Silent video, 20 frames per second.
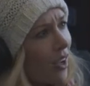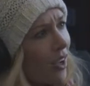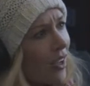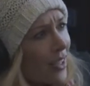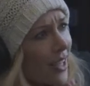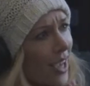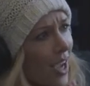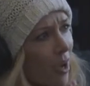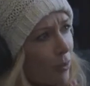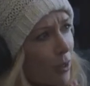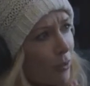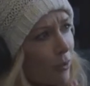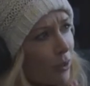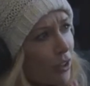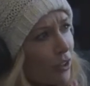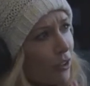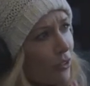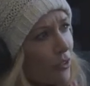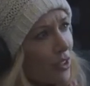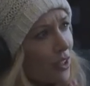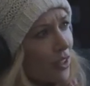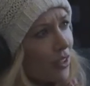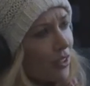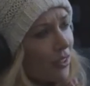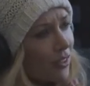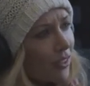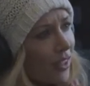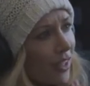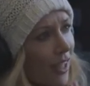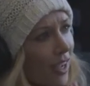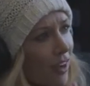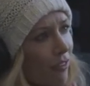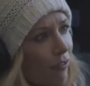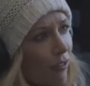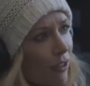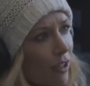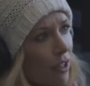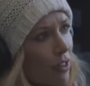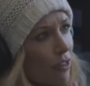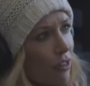Yeah, people use it, and like
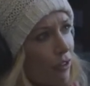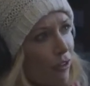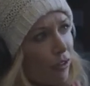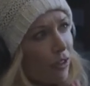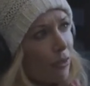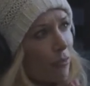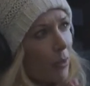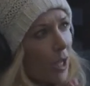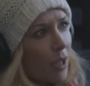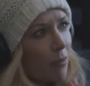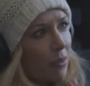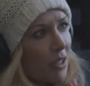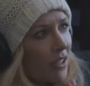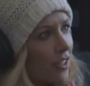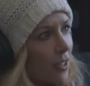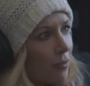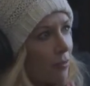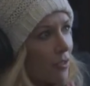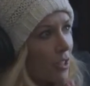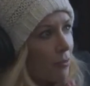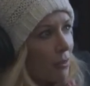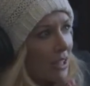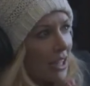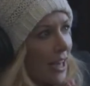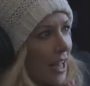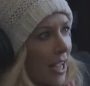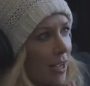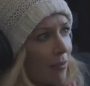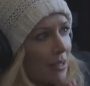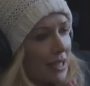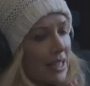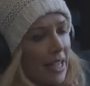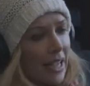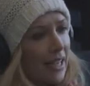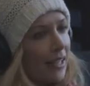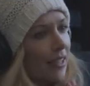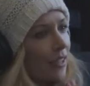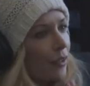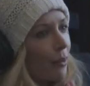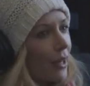every third baby seems to be named
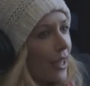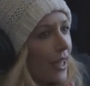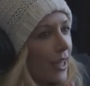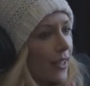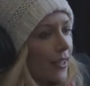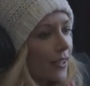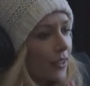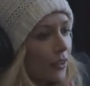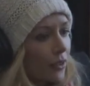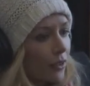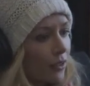Kayden right now.